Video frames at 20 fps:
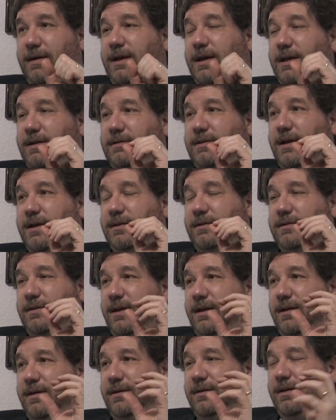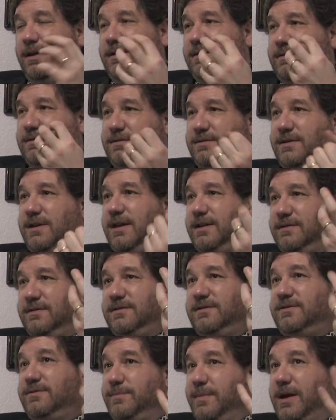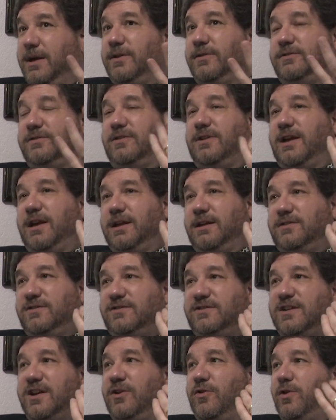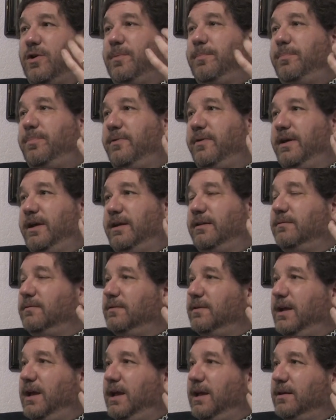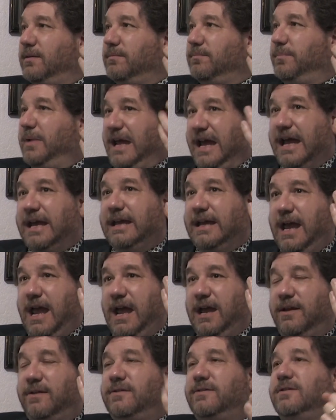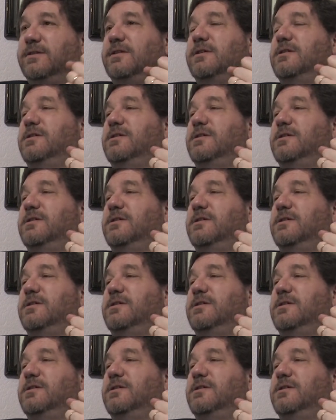It smells like syrup and pancakes,